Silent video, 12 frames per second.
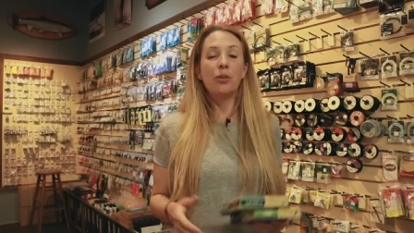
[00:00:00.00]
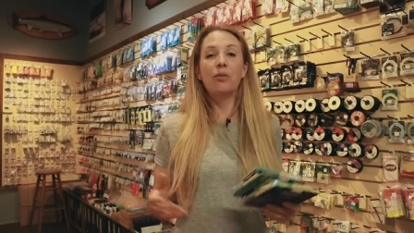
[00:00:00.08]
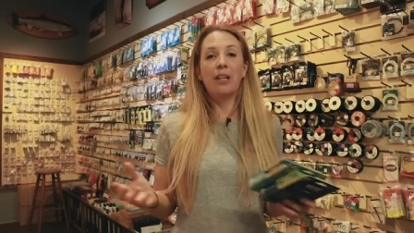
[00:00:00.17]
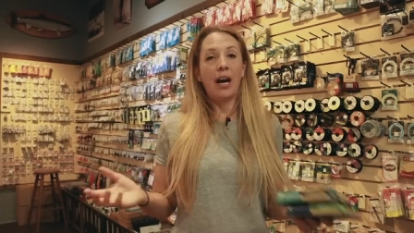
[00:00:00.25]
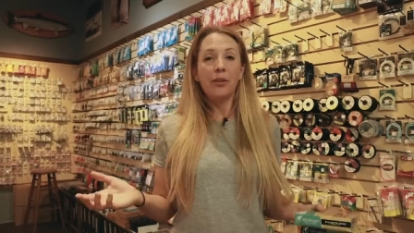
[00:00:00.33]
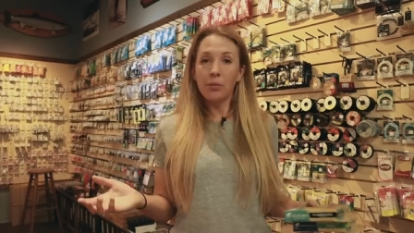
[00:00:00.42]

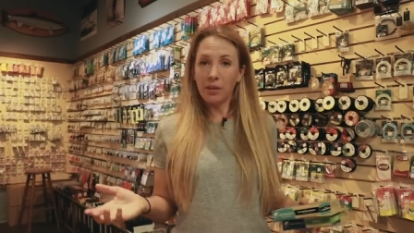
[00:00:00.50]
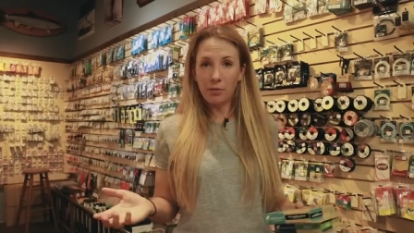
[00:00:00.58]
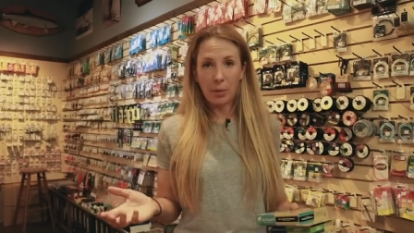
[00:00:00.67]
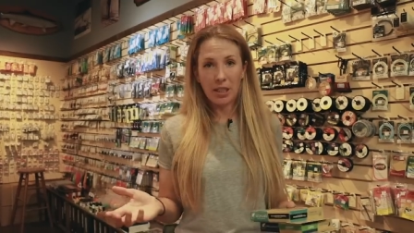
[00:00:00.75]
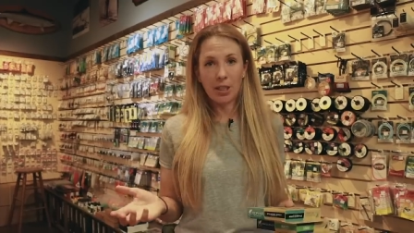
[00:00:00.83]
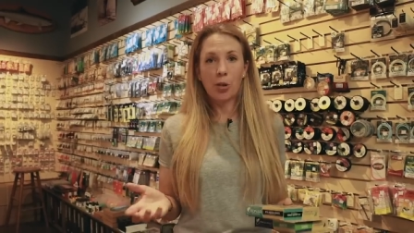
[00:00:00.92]
So now that we've
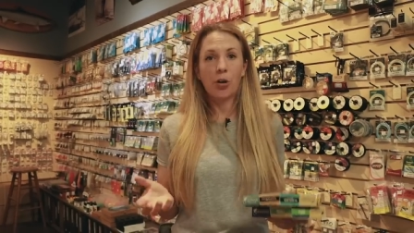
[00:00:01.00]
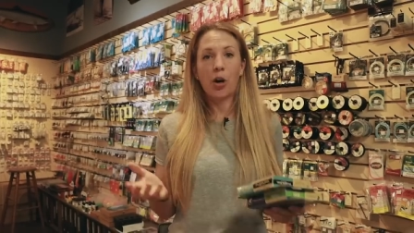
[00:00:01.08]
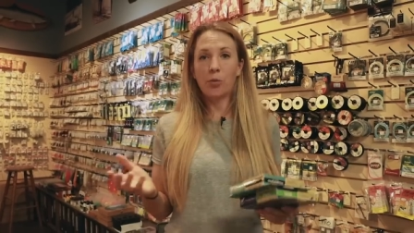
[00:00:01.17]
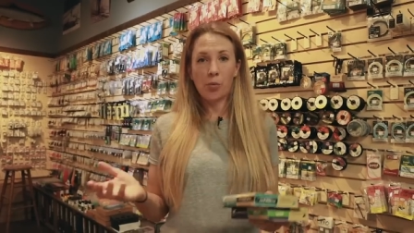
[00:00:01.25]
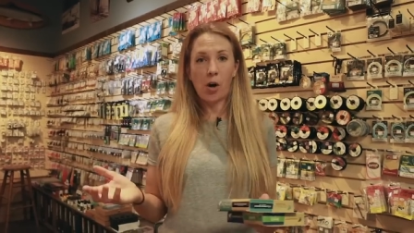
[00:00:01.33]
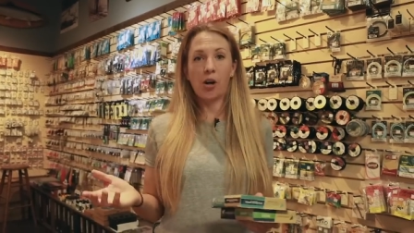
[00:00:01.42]
picked out
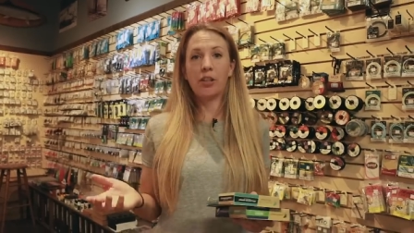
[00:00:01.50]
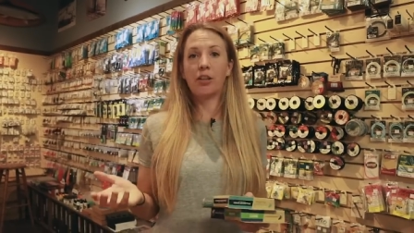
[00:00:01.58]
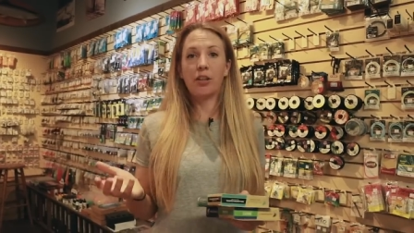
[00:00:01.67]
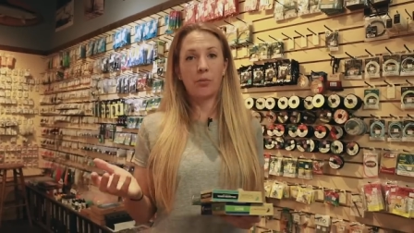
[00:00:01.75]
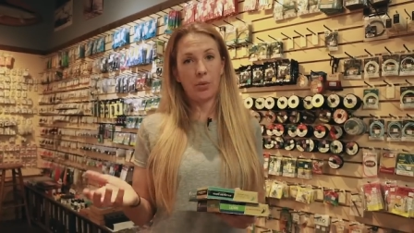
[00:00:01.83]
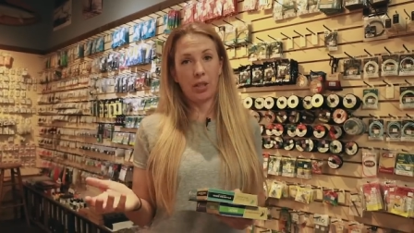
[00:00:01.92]
our rod and
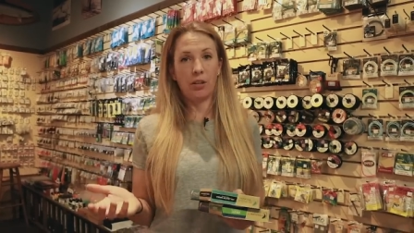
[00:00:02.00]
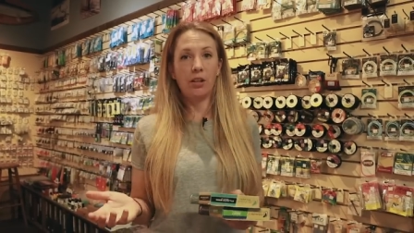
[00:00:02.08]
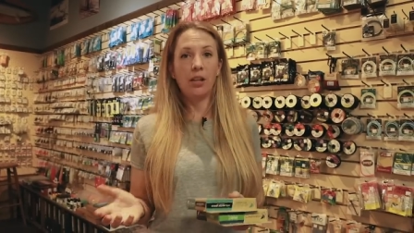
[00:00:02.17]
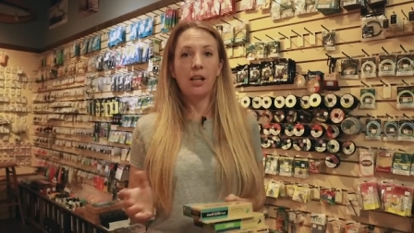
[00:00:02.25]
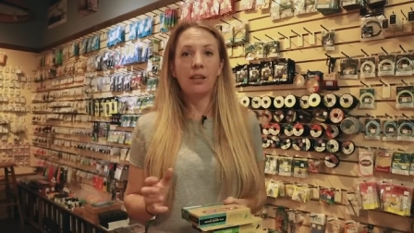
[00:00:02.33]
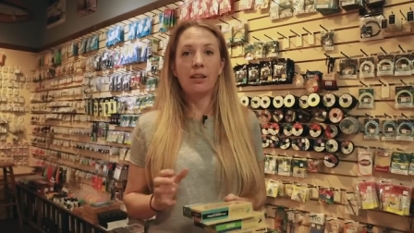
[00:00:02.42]
our
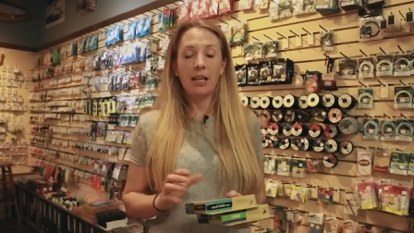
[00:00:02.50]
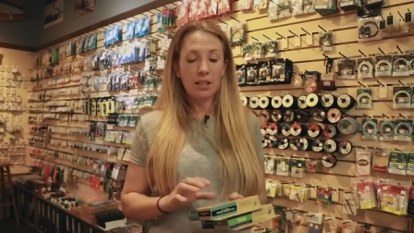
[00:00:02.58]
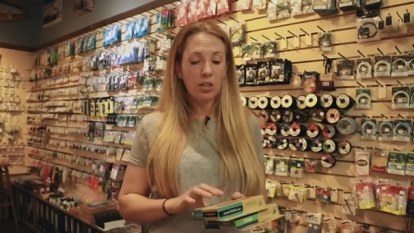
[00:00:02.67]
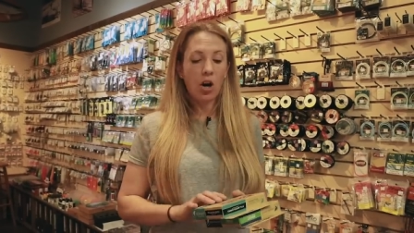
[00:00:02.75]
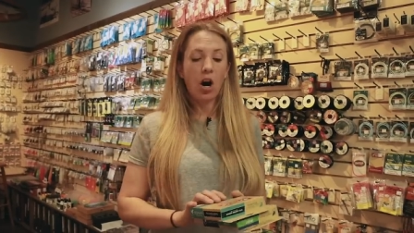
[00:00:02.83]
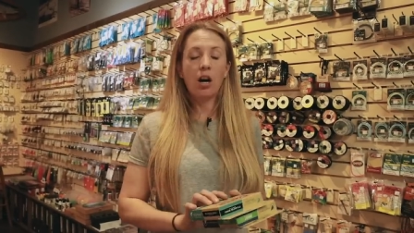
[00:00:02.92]
reel,
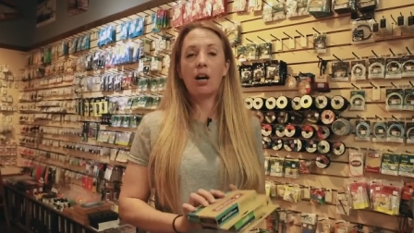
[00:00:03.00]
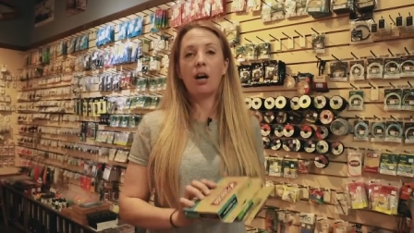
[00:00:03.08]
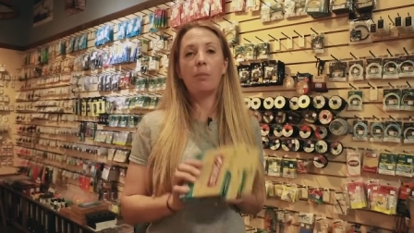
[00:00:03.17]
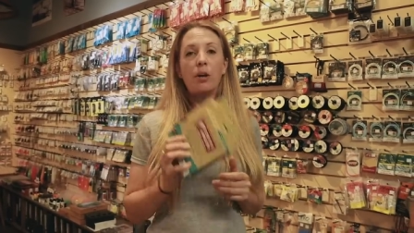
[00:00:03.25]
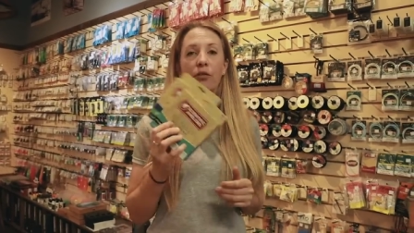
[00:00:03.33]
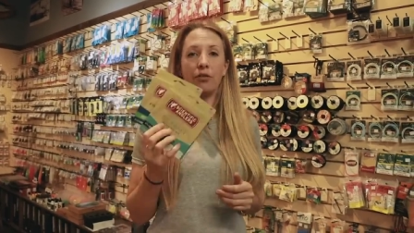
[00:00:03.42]
let's talk
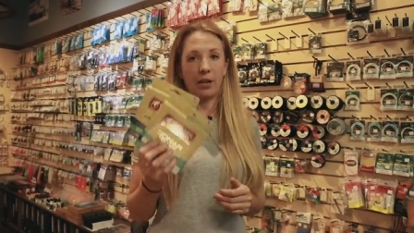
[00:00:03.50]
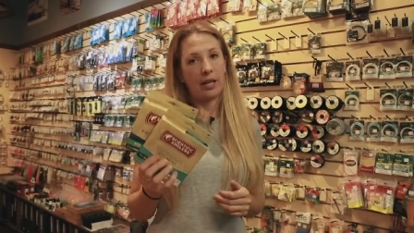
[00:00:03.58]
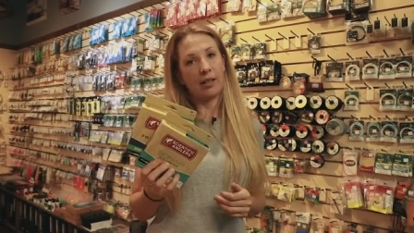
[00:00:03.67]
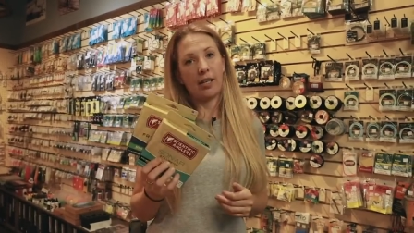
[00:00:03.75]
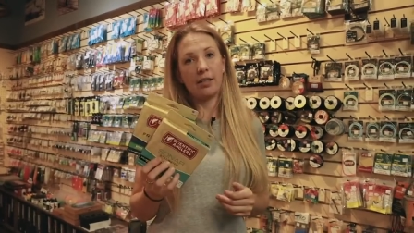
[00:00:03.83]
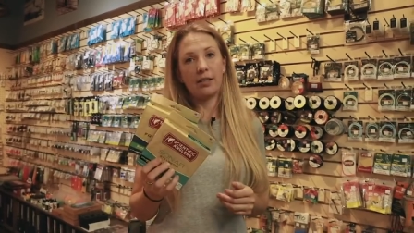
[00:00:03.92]
about
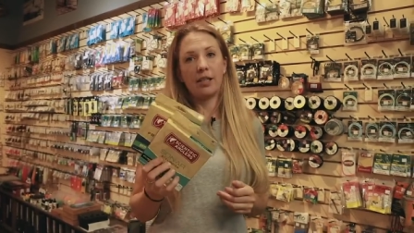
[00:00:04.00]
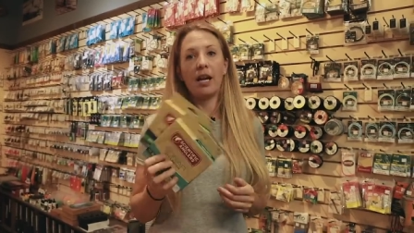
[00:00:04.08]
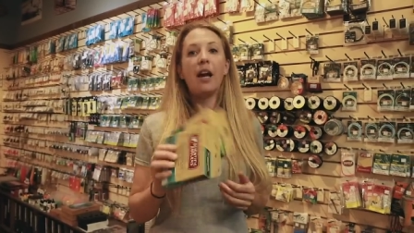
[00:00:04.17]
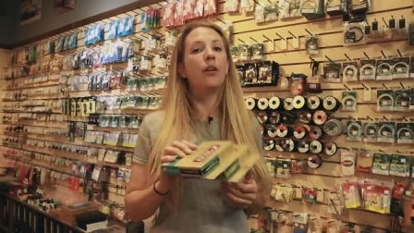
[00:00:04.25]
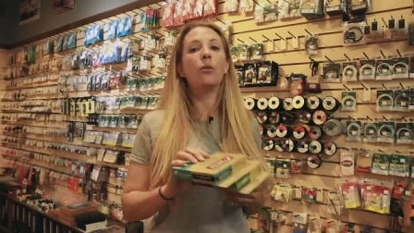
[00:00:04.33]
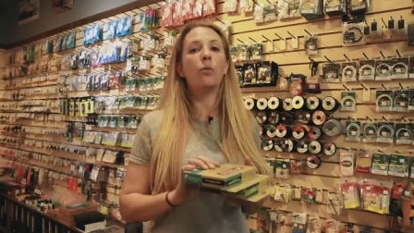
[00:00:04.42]
fly lines
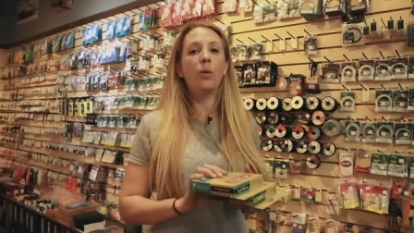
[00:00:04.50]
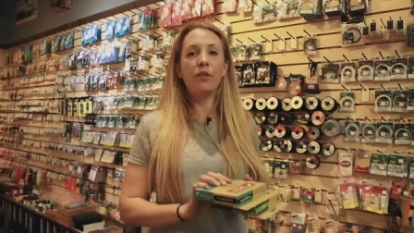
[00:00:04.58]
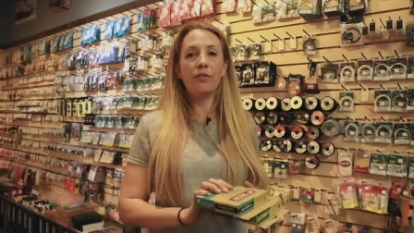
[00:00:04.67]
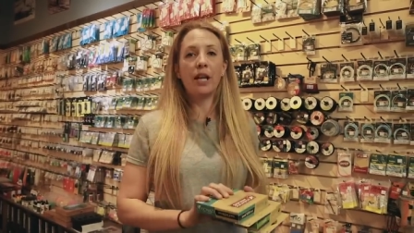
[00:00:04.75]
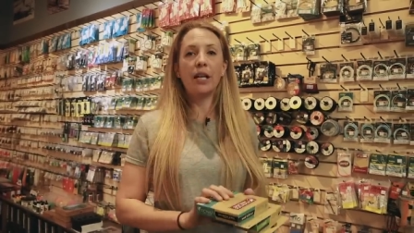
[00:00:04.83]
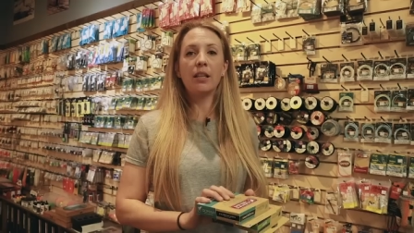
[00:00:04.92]
and
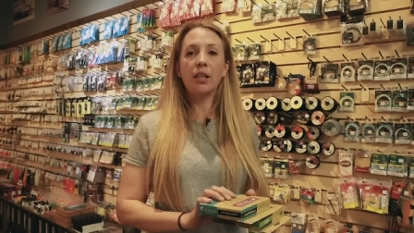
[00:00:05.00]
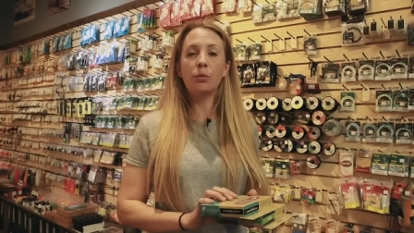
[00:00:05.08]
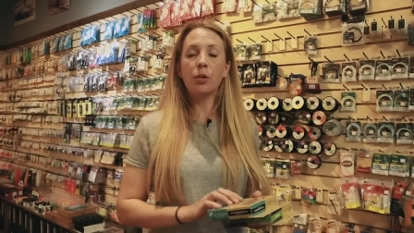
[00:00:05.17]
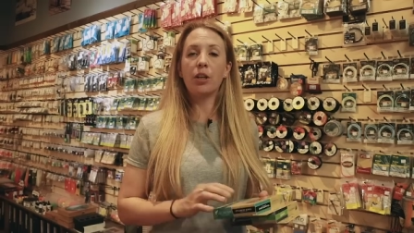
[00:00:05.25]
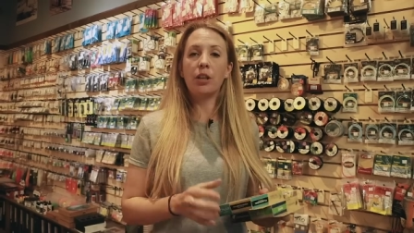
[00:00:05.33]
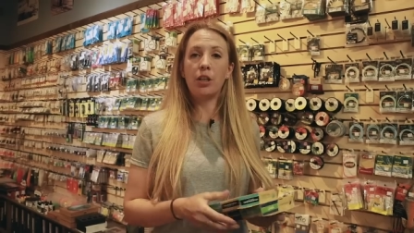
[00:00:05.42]
what fly line
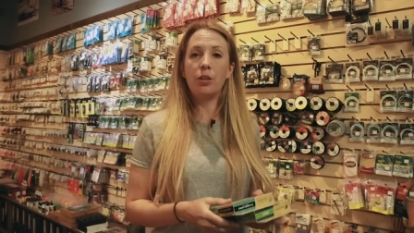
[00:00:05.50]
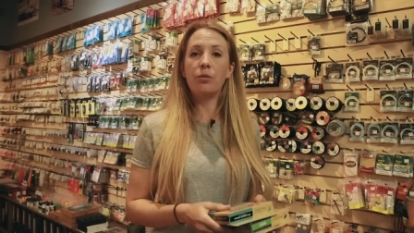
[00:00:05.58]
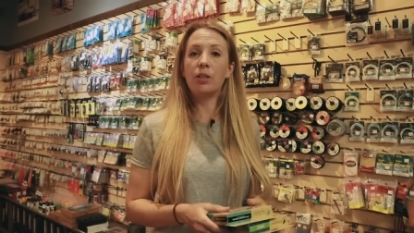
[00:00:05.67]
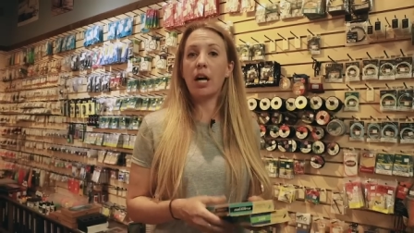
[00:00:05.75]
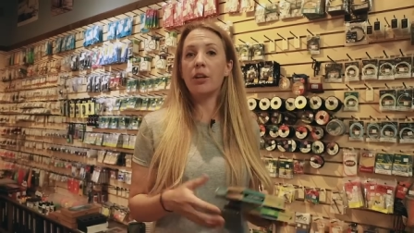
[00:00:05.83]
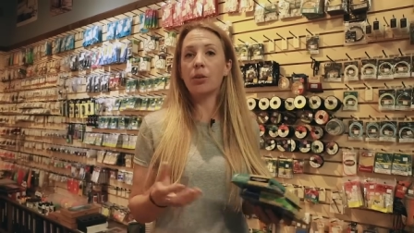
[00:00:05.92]
we're going to
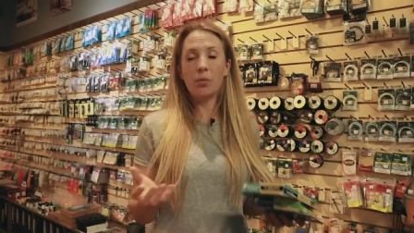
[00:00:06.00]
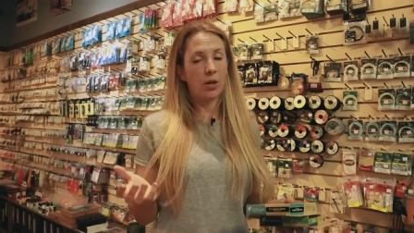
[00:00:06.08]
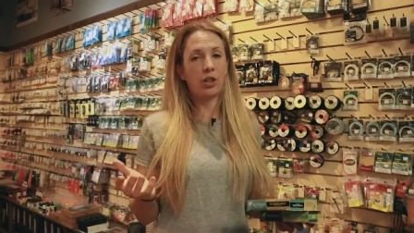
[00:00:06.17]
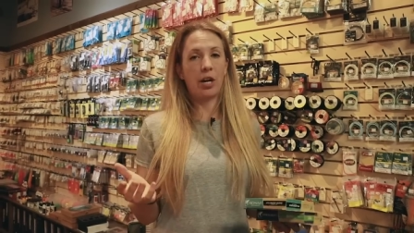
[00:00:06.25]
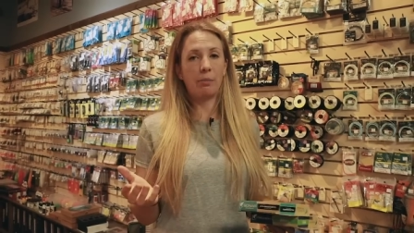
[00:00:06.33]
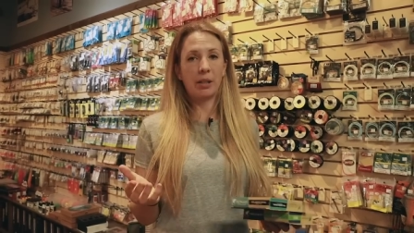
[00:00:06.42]
use under
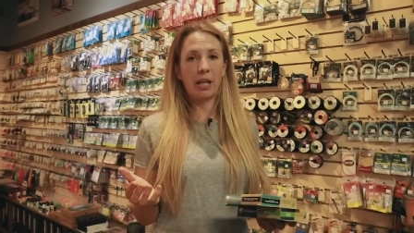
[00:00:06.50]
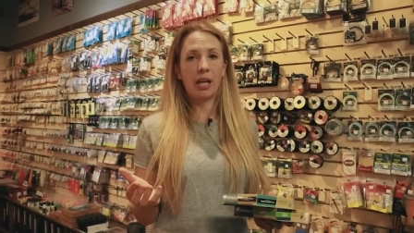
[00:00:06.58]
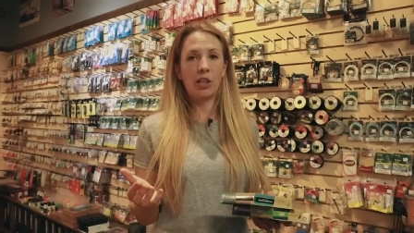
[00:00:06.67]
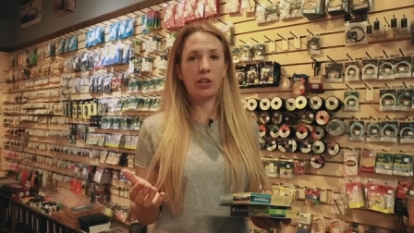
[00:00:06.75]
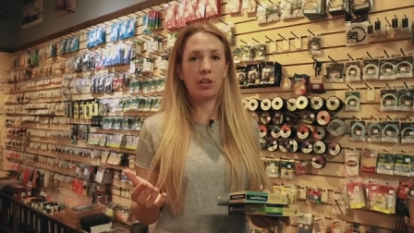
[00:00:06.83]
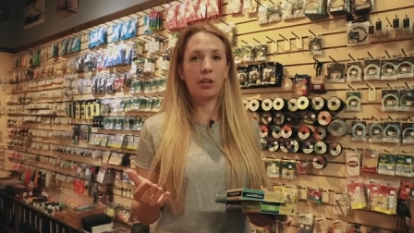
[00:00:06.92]
which
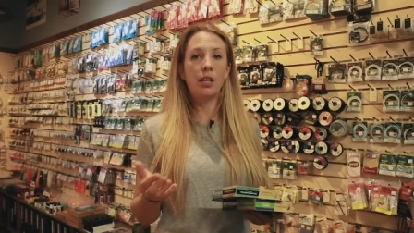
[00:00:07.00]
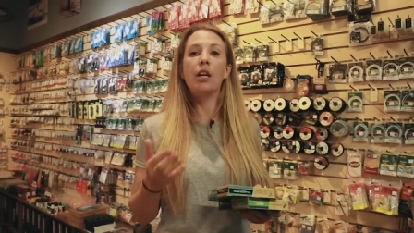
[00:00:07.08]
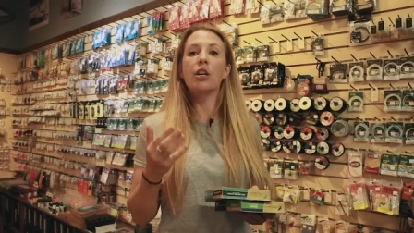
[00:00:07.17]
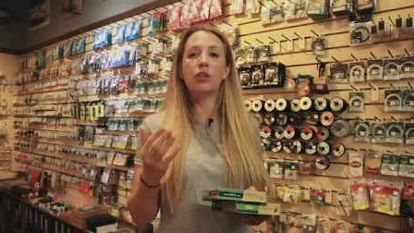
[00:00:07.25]
application.